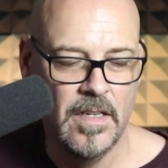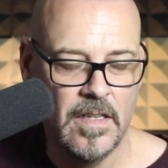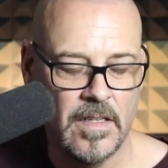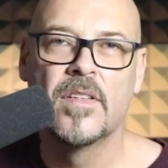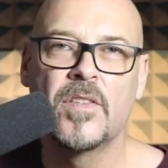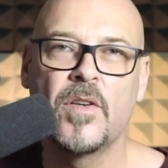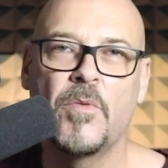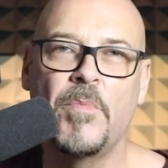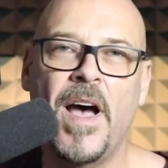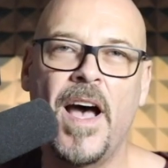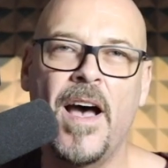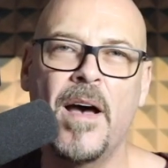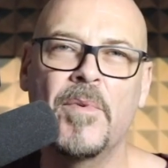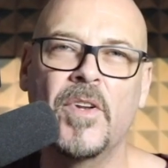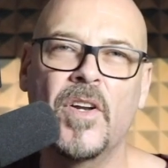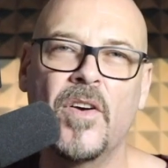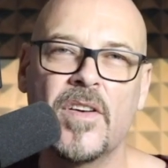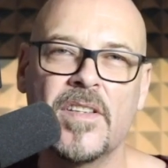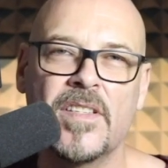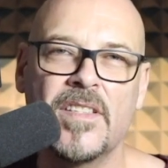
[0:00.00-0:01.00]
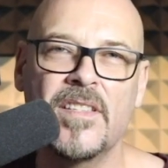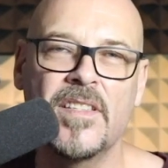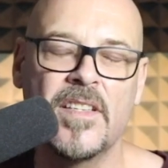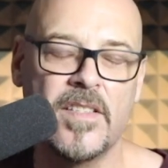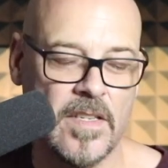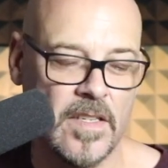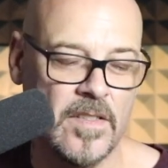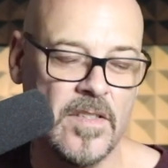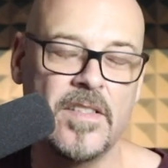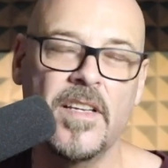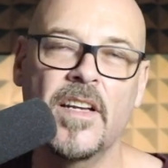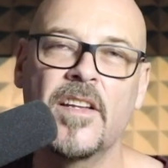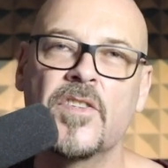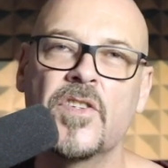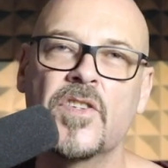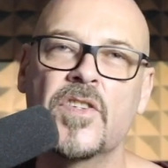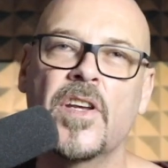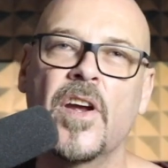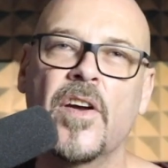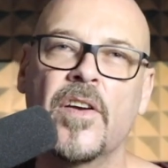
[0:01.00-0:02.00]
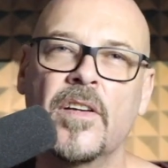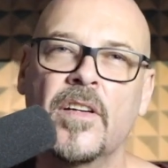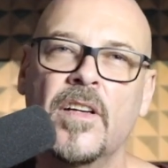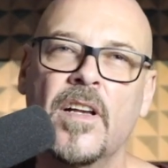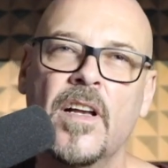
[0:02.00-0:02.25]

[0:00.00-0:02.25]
So I'm harmonizing this instead of just going...